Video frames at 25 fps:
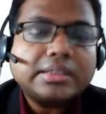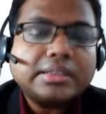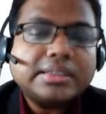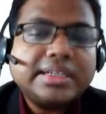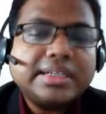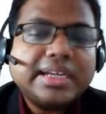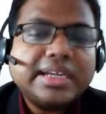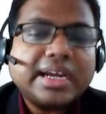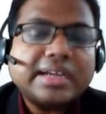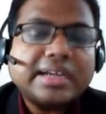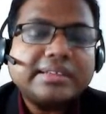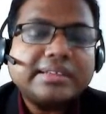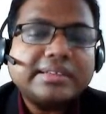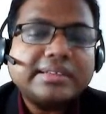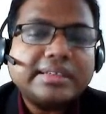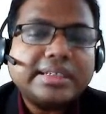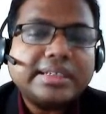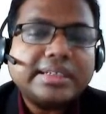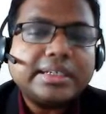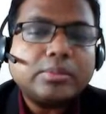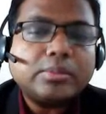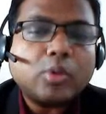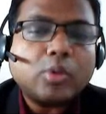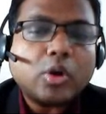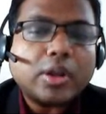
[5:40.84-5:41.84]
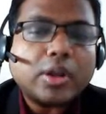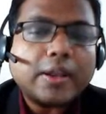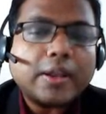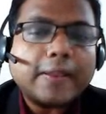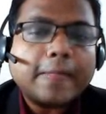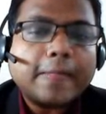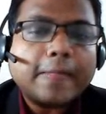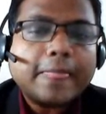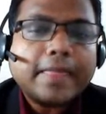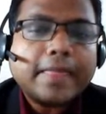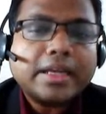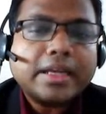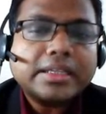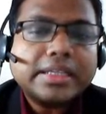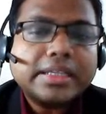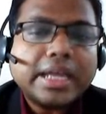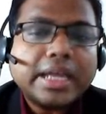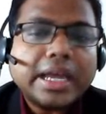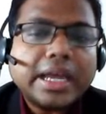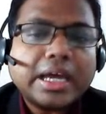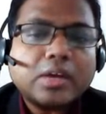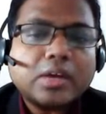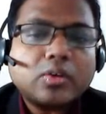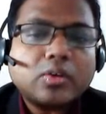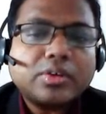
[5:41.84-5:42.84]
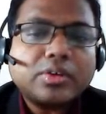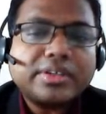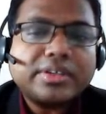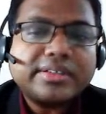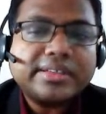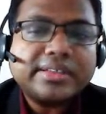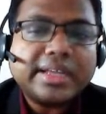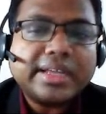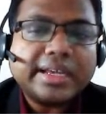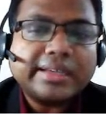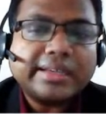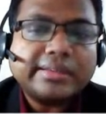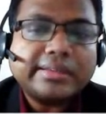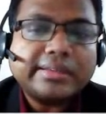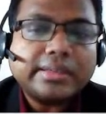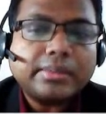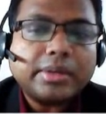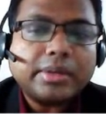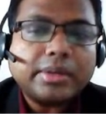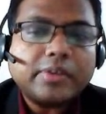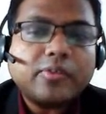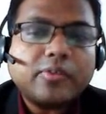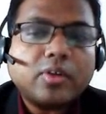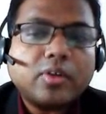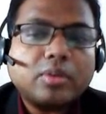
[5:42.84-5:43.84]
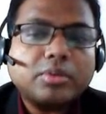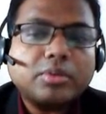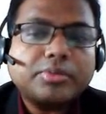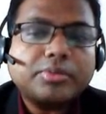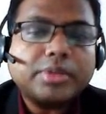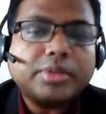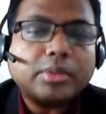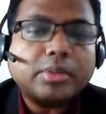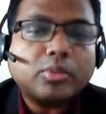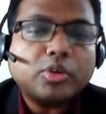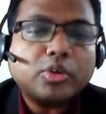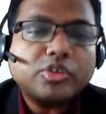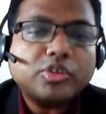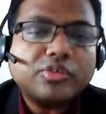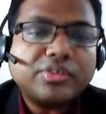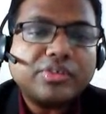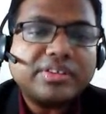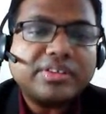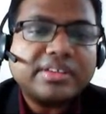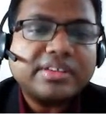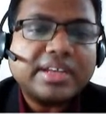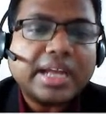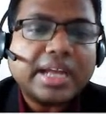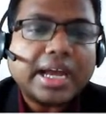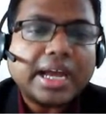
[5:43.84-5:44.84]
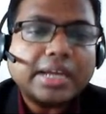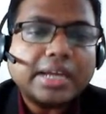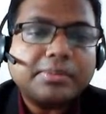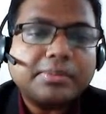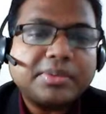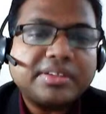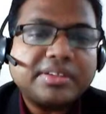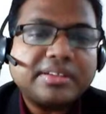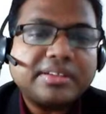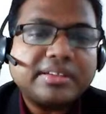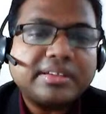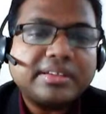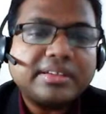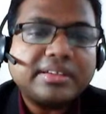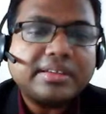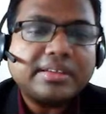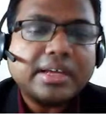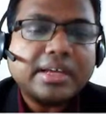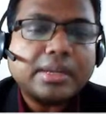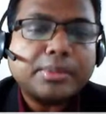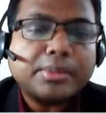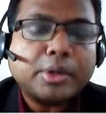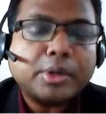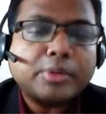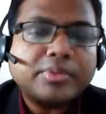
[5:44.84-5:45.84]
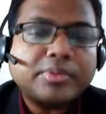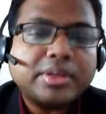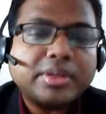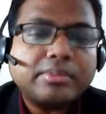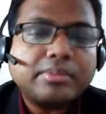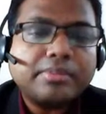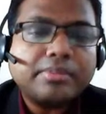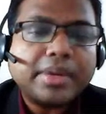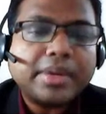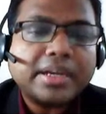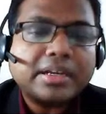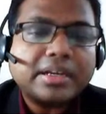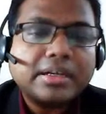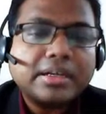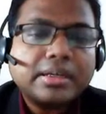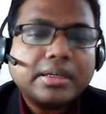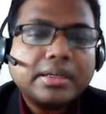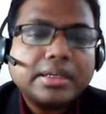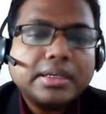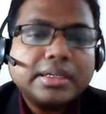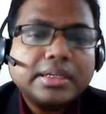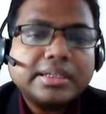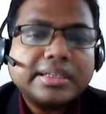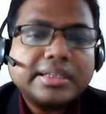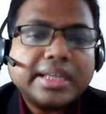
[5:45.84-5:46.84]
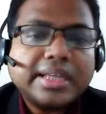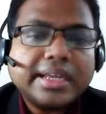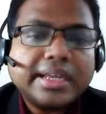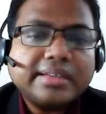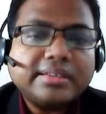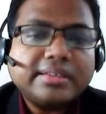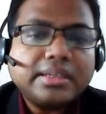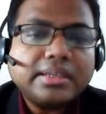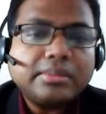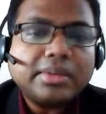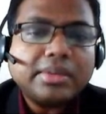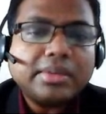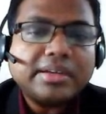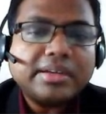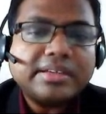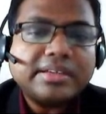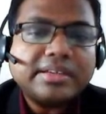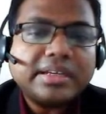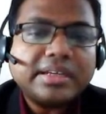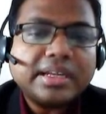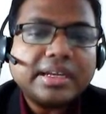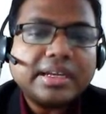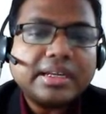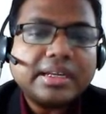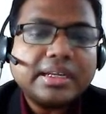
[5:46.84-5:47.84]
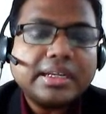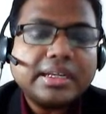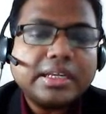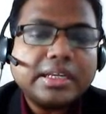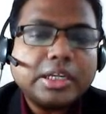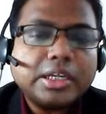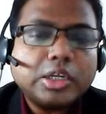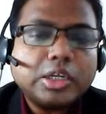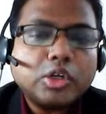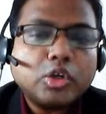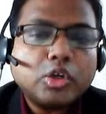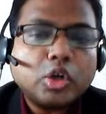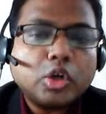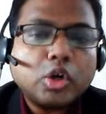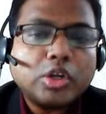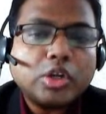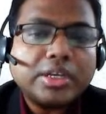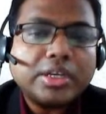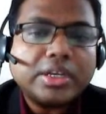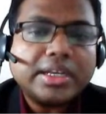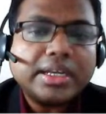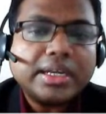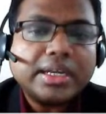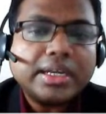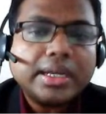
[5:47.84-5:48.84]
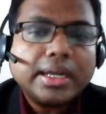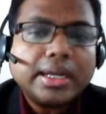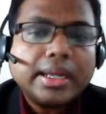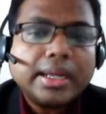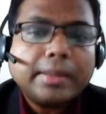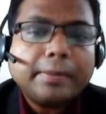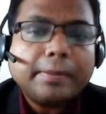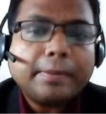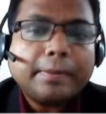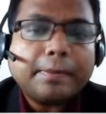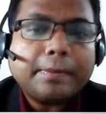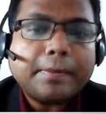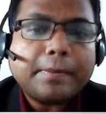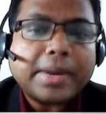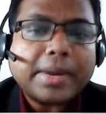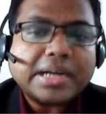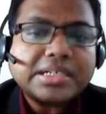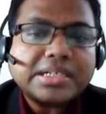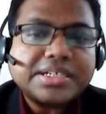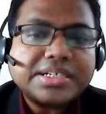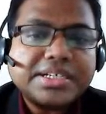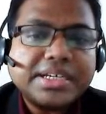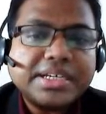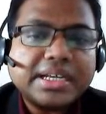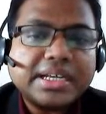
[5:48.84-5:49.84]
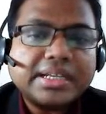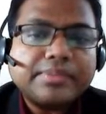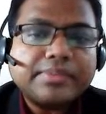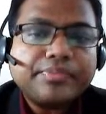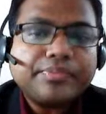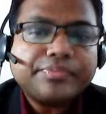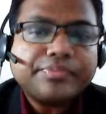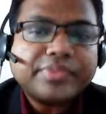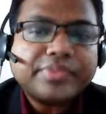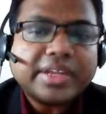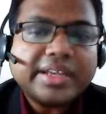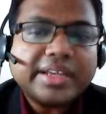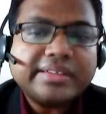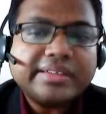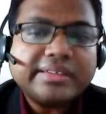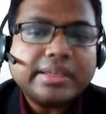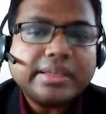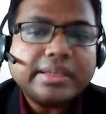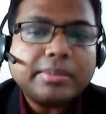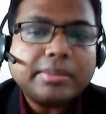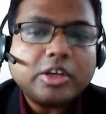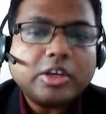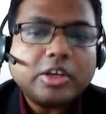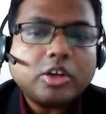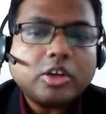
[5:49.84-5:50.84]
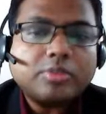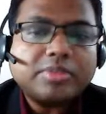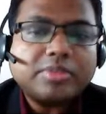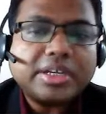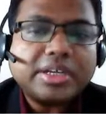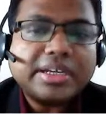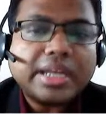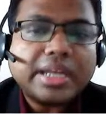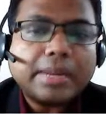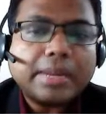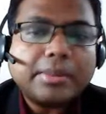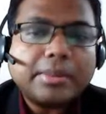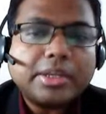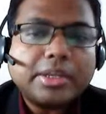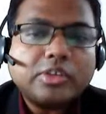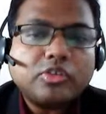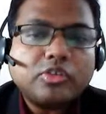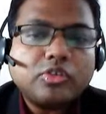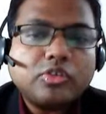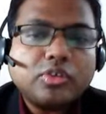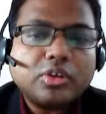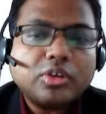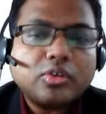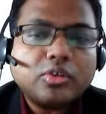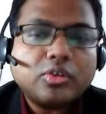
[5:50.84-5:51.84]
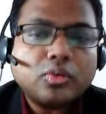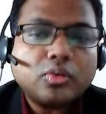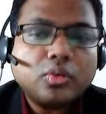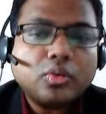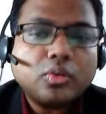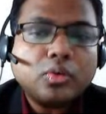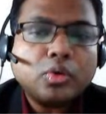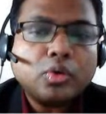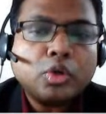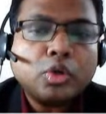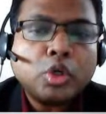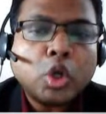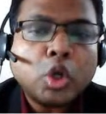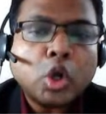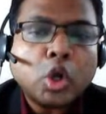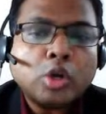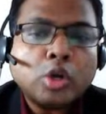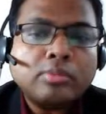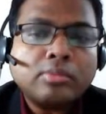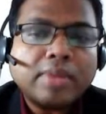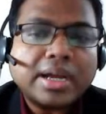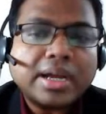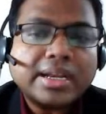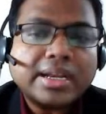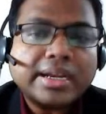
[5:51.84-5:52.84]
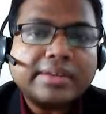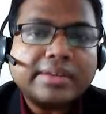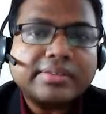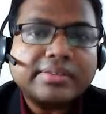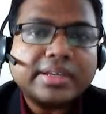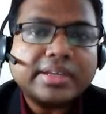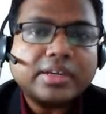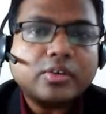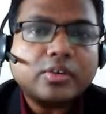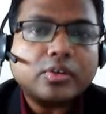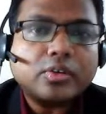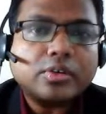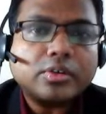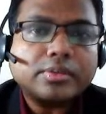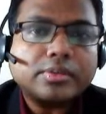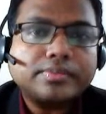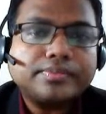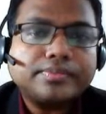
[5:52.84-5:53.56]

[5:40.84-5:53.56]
DICE model. The arrow is the estimate from of the most recent IPCC survey of the impact. The estimate generally include only partial estimate of the damage to non-market sector.